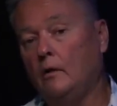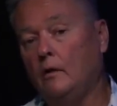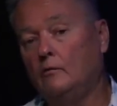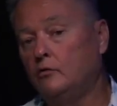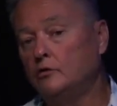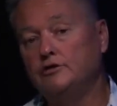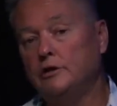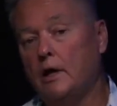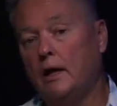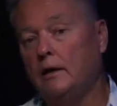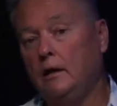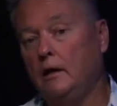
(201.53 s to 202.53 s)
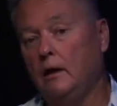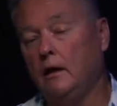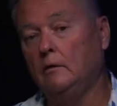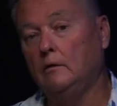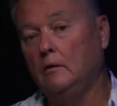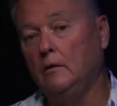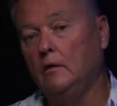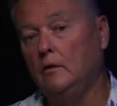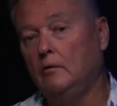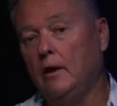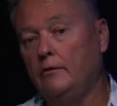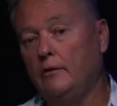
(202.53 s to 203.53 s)
and fortunately I didn't
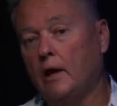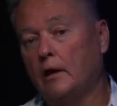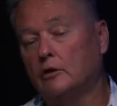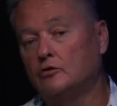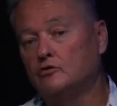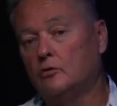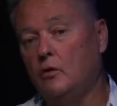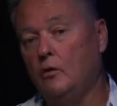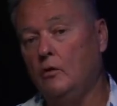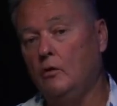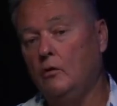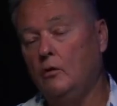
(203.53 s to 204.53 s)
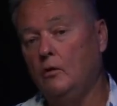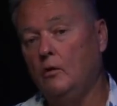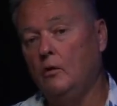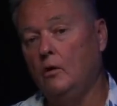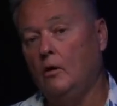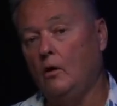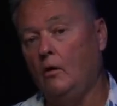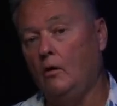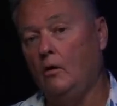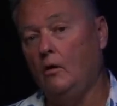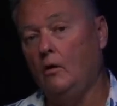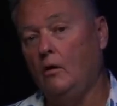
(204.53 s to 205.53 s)
get crazy out of control.
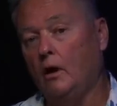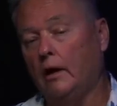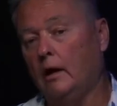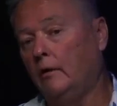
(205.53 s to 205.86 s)
Or